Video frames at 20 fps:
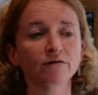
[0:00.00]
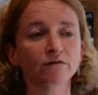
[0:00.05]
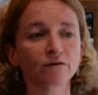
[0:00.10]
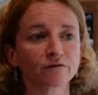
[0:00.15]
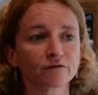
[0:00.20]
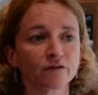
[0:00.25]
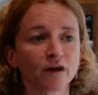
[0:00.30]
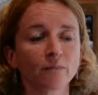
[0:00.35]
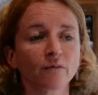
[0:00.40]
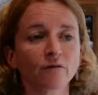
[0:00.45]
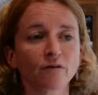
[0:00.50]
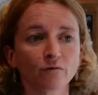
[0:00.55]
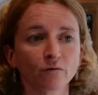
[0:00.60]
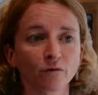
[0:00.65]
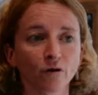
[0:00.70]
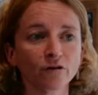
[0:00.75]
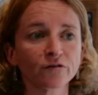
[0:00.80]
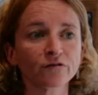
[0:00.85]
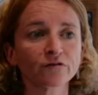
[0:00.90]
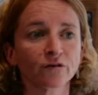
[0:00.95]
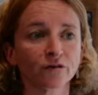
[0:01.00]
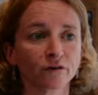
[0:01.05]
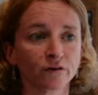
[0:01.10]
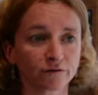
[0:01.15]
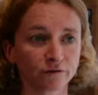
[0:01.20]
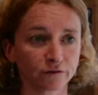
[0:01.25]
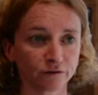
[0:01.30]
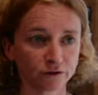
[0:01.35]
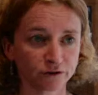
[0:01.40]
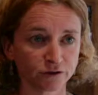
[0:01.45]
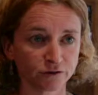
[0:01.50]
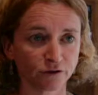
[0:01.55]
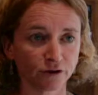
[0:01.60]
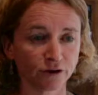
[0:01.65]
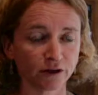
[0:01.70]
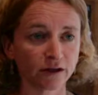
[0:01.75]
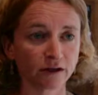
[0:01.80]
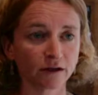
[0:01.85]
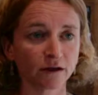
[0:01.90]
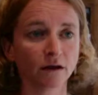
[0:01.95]
for example the Ross and the
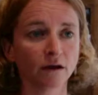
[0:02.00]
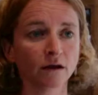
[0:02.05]
Filchner-Ronne.